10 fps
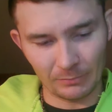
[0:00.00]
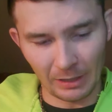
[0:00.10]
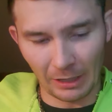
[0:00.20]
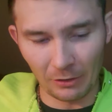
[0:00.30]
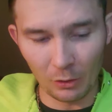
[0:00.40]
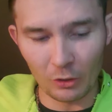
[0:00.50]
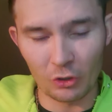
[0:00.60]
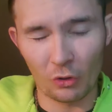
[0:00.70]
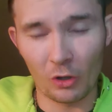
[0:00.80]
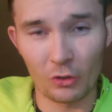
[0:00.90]
I don't know what
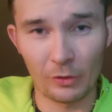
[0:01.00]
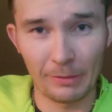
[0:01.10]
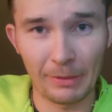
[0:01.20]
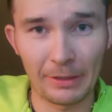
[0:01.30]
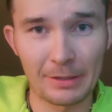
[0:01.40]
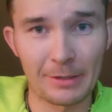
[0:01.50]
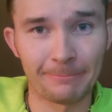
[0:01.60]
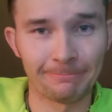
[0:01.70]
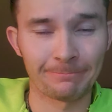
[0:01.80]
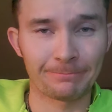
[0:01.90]
drudgery means,
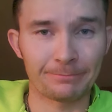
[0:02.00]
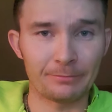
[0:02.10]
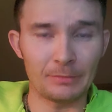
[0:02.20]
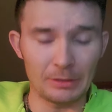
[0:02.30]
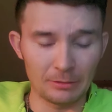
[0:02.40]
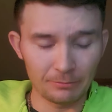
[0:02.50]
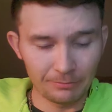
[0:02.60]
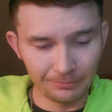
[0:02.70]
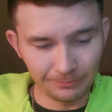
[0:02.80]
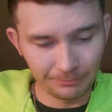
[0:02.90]

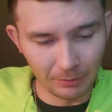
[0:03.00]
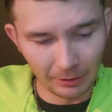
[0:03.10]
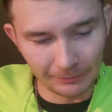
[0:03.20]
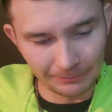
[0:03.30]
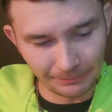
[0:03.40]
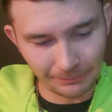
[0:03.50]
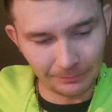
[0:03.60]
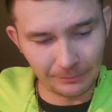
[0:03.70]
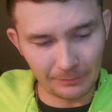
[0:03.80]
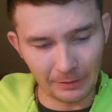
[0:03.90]
but
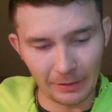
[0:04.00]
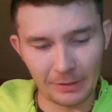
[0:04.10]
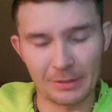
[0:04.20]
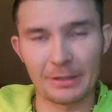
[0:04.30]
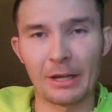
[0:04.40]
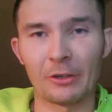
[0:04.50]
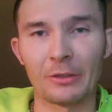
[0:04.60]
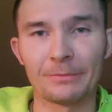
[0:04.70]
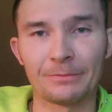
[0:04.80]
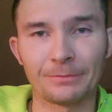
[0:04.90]
that doesn't sound
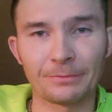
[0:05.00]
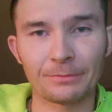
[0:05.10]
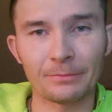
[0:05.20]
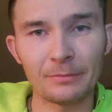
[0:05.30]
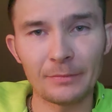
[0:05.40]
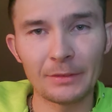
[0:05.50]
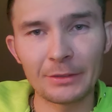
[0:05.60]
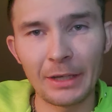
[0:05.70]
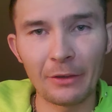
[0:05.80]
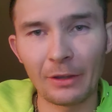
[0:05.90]

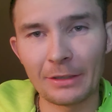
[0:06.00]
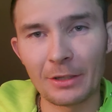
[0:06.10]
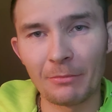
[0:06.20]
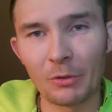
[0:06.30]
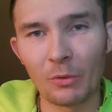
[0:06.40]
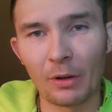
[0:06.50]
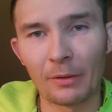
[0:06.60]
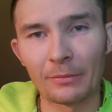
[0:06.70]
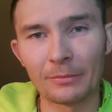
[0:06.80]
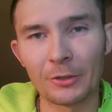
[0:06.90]
sound like something you want
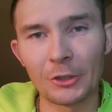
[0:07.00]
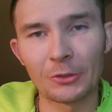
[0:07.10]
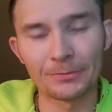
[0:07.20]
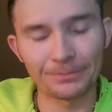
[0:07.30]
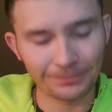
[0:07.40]
to do.